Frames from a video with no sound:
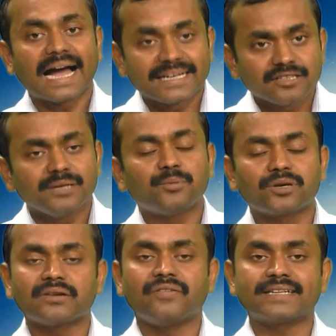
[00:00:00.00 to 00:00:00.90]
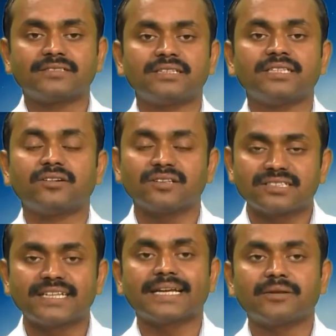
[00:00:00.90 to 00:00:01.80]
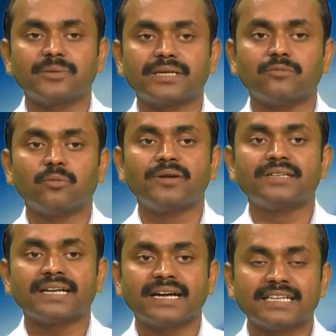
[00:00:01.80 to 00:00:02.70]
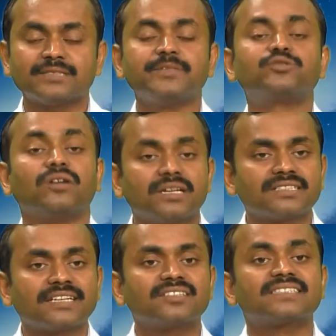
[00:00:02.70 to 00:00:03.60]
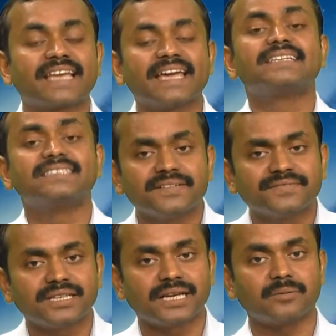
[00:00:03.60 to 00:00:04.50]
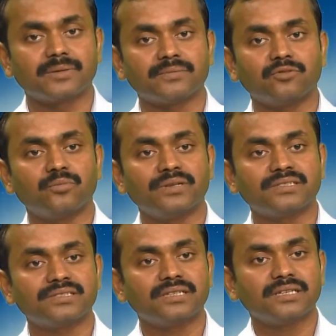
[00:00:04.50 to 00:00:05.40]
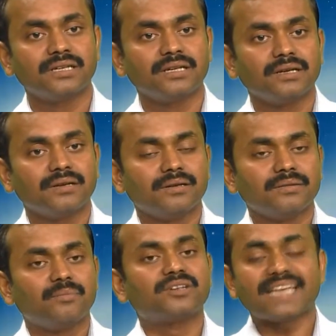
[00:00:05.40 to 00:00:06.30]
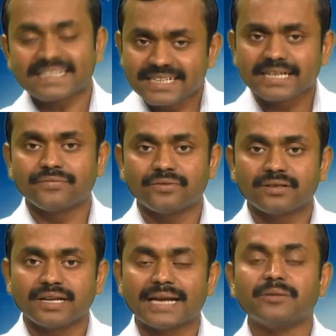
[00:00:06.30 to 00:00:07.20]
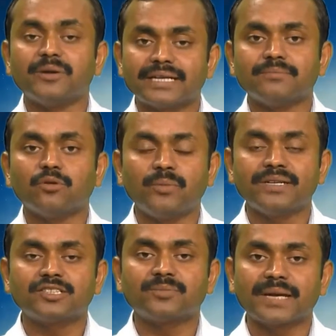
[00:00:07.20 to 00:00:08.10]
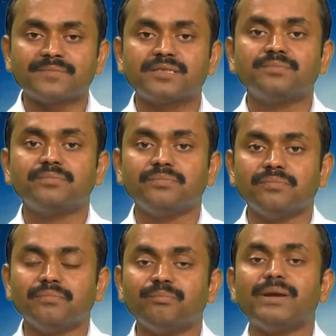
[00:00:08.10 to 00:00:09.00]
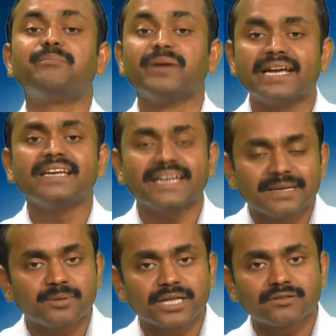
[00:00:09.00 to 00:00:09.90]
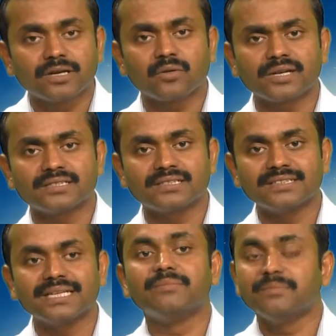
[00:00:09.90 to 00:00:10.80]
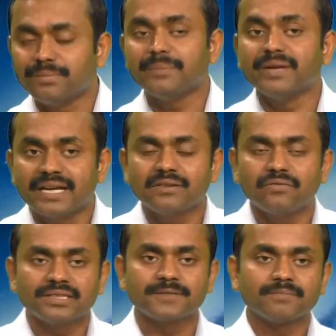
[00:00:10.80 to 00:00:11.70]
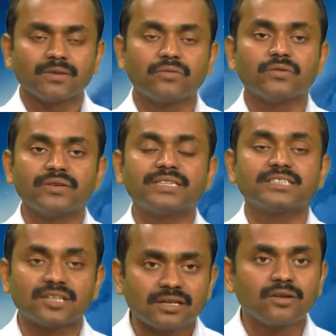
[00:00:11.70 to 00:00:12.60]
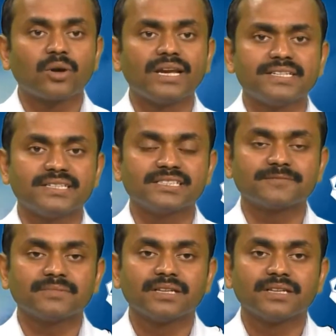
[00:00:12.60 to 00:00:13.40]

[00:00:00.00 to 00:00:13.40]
Another important factor in understanding environmental movement has been to understand the scale shift in environmental movements. Because as I referred, environmental movements sometimes may begin a particular location, they may begin with, with, with a certain localities,